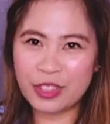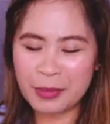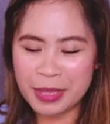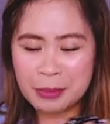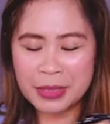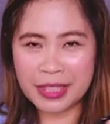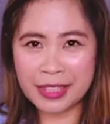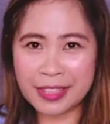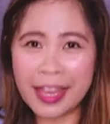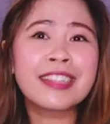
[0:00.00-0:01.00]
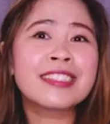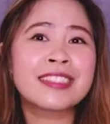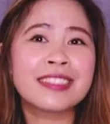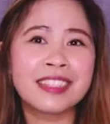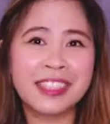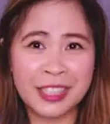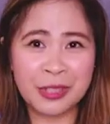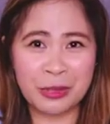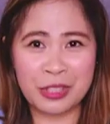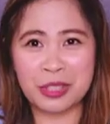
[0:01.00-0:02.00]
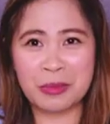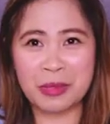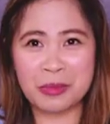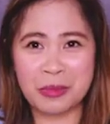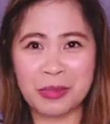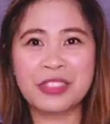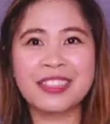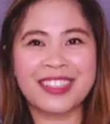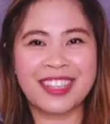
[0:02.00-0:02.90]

So, maybe next year ko na siya masusuot